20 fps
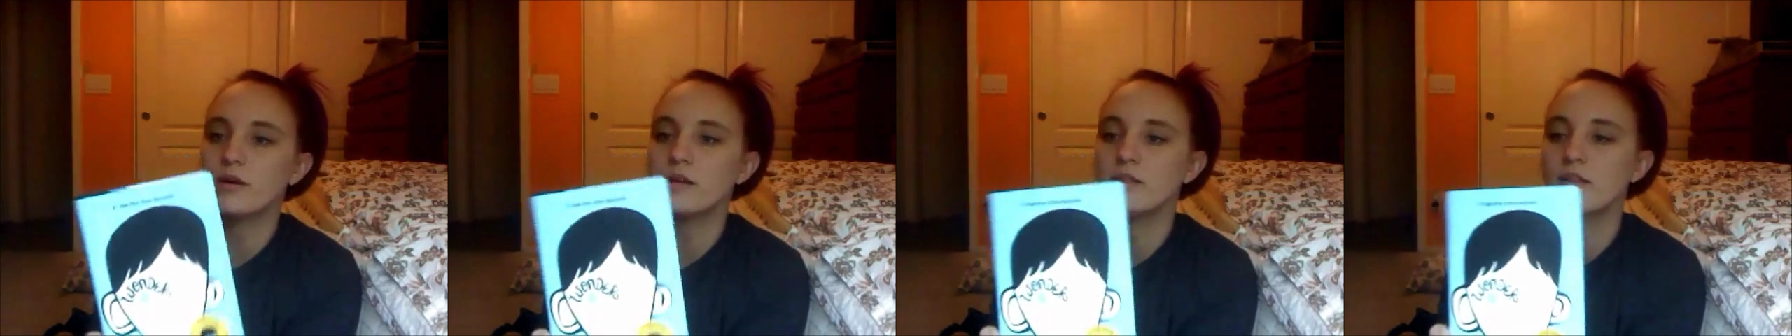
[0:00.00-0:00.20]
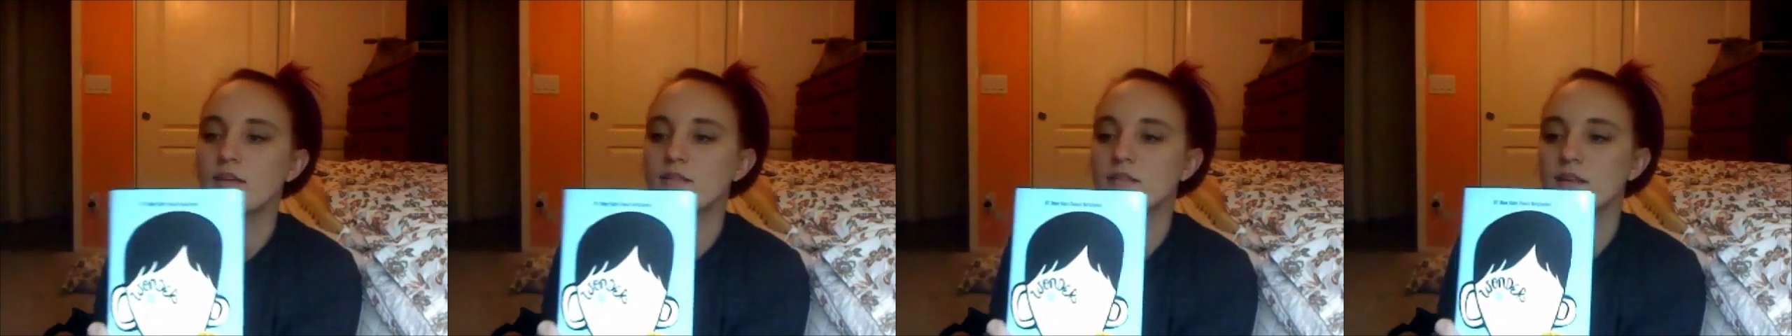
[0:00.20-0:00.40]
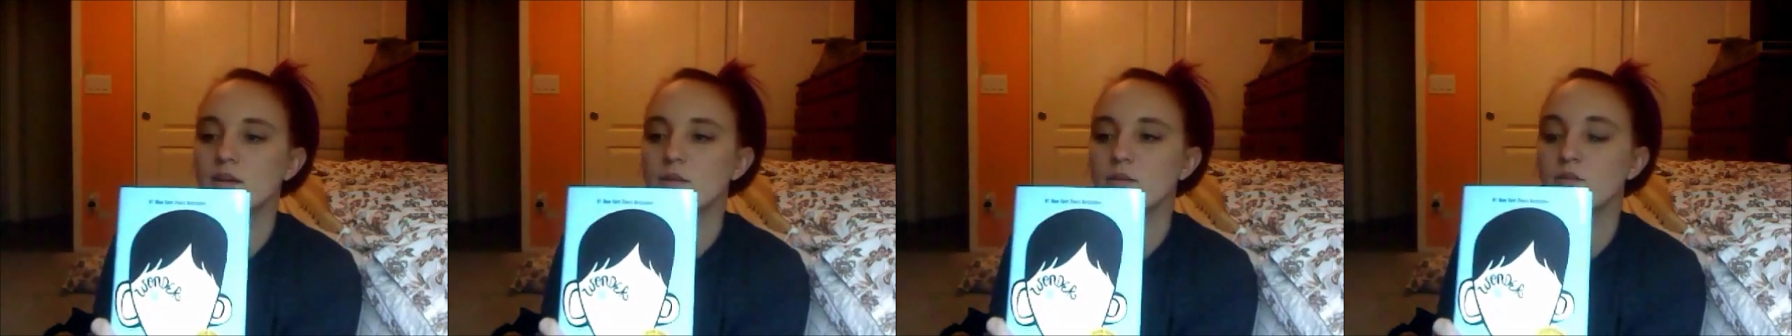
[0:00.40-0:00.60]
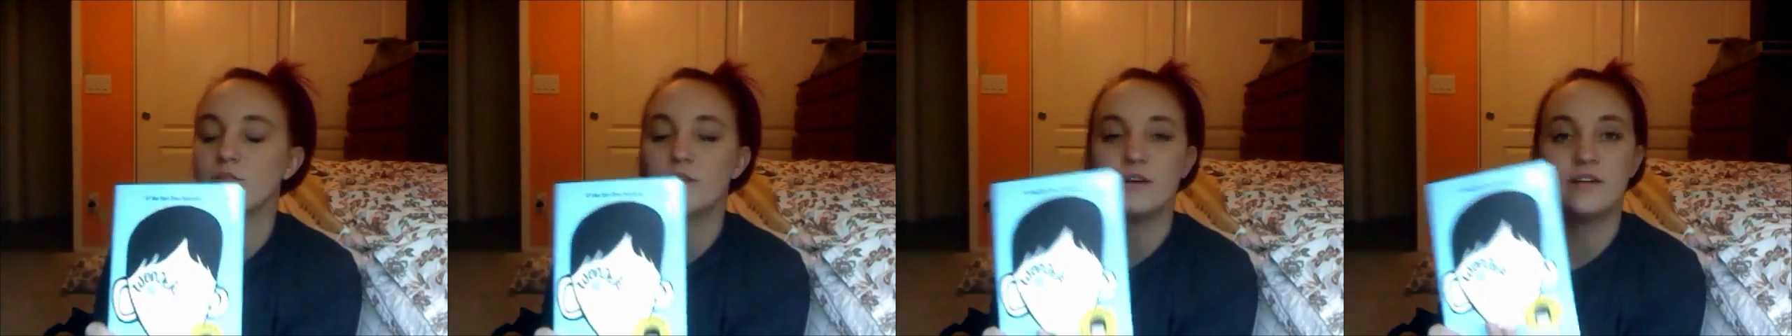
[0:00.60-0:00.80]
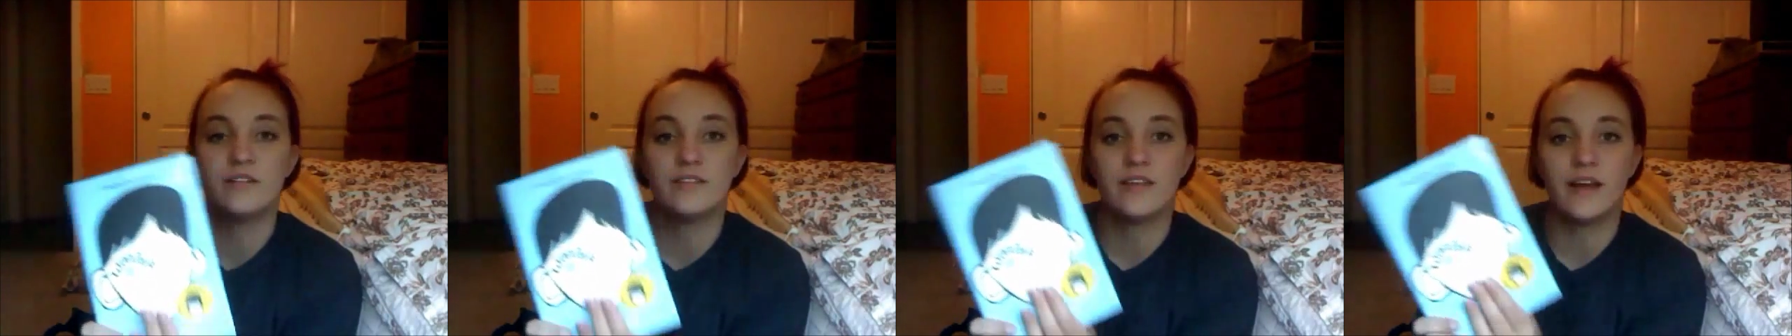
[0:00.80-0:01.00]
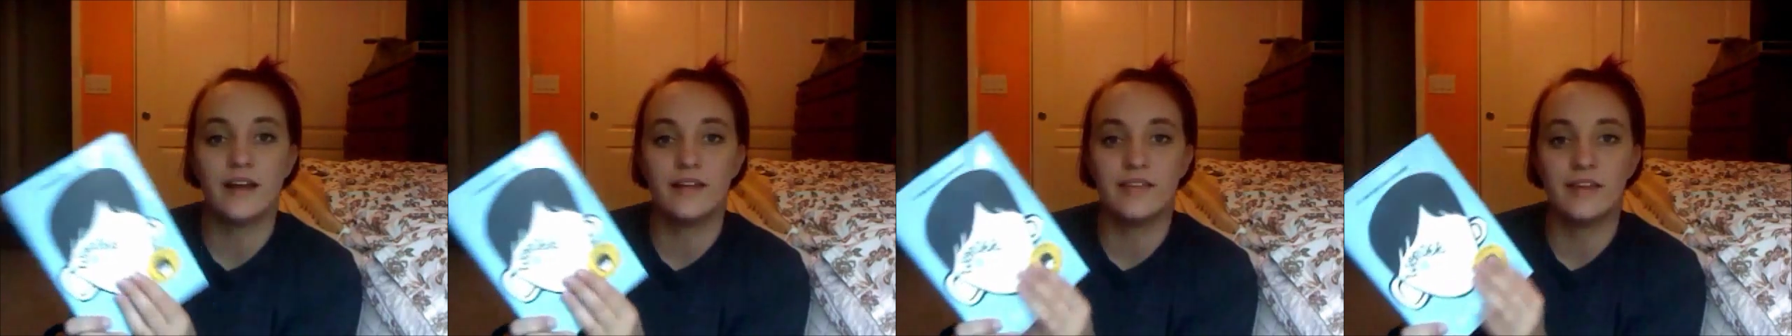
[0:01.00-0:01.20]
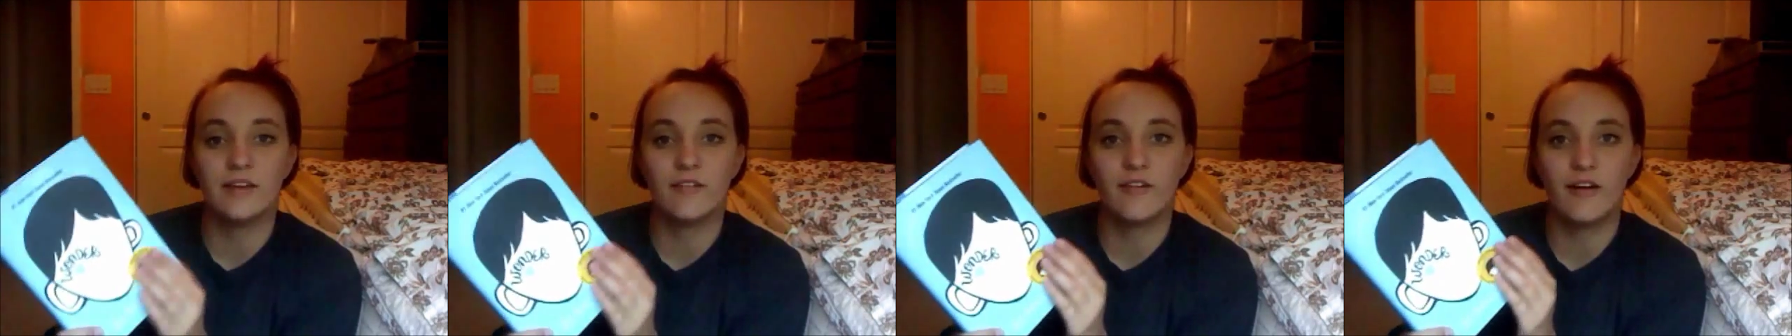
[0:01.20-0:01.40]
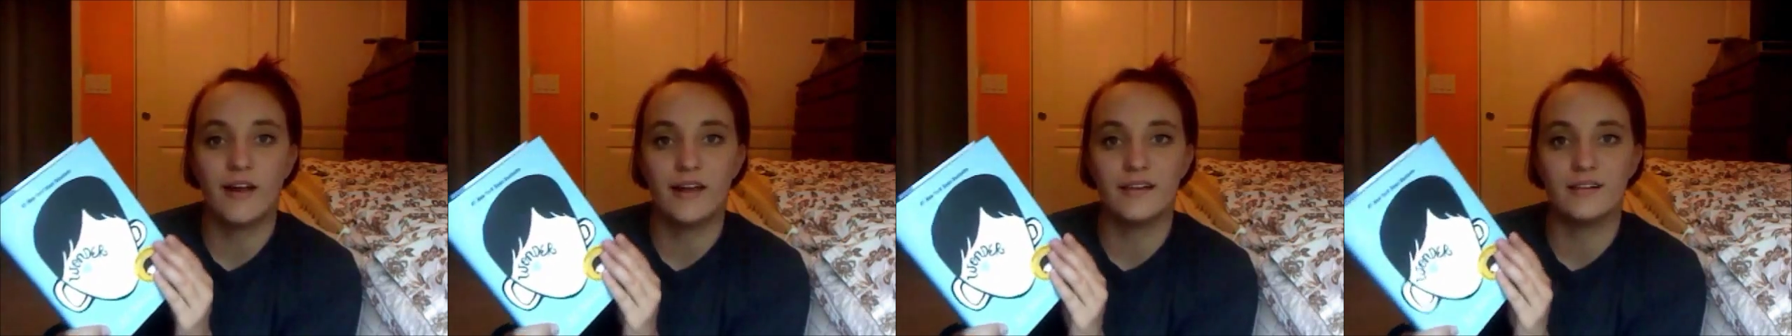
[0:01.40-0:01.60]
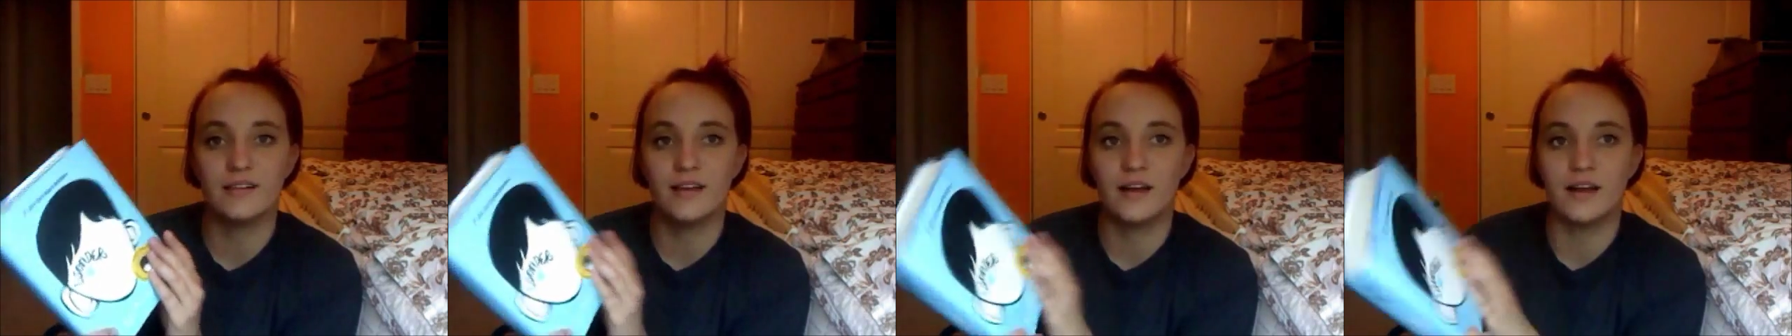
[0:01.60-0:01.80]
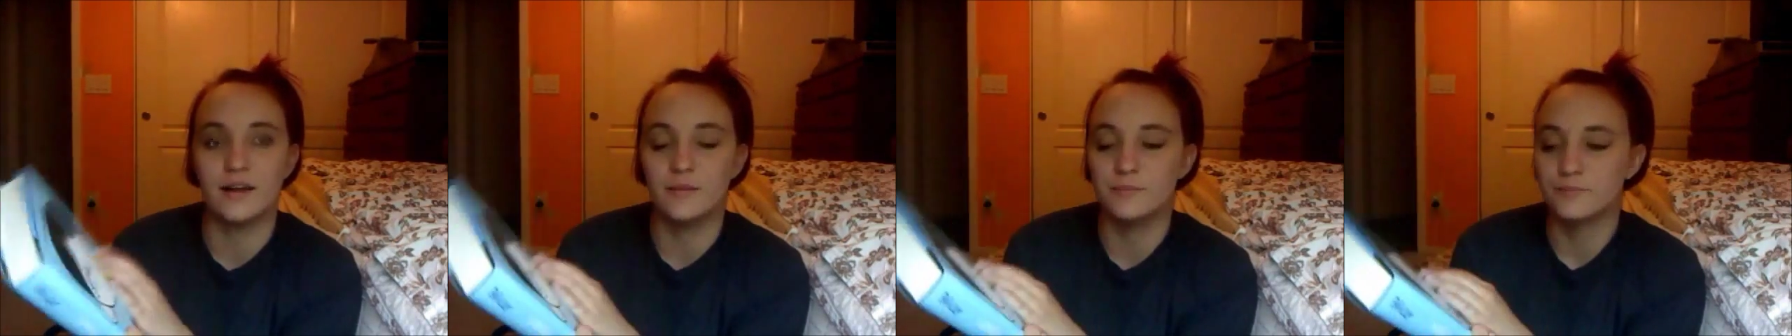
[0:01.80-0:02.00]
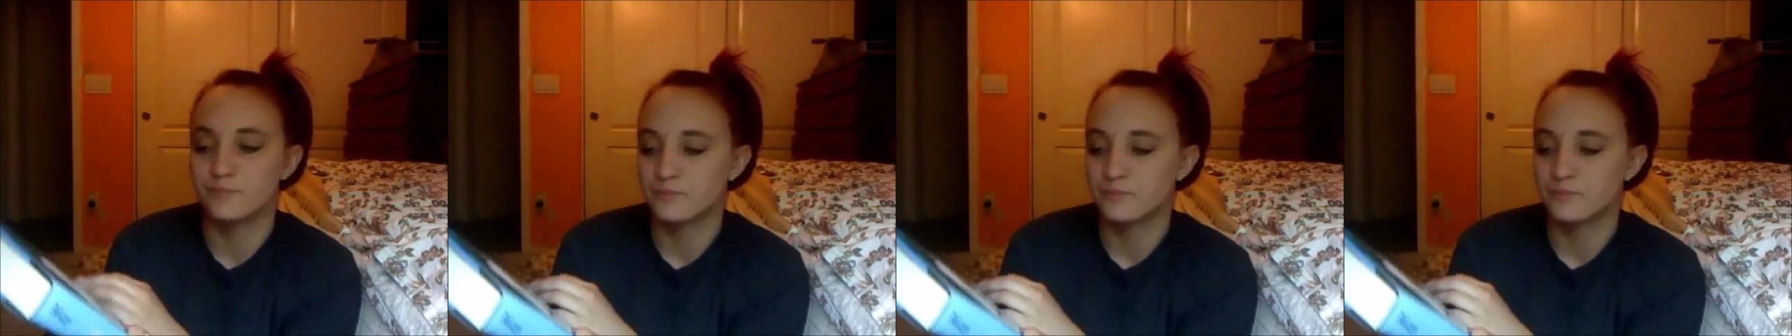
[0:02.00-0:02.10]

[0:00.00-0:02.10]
and they said it was very sad, they cry a lot.